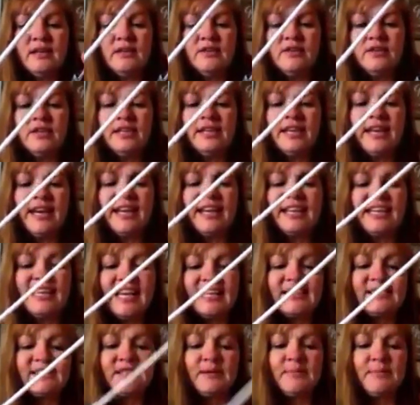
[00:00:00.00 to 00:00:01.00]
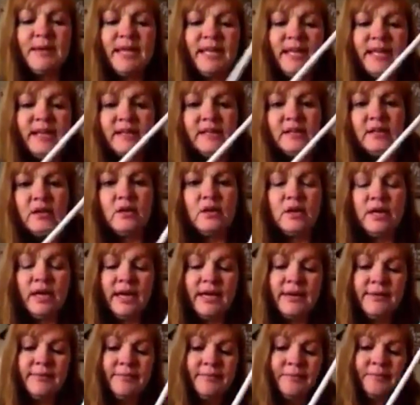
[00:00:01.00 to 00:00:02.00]
You can kind of guesstimate it.
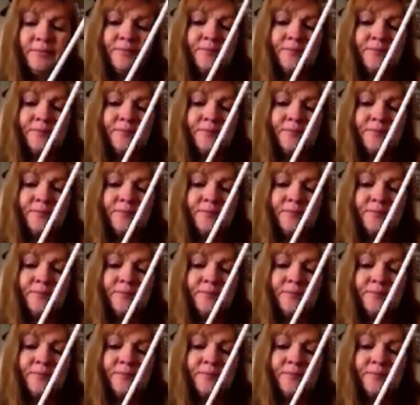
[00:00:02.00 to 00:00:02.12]
Okay,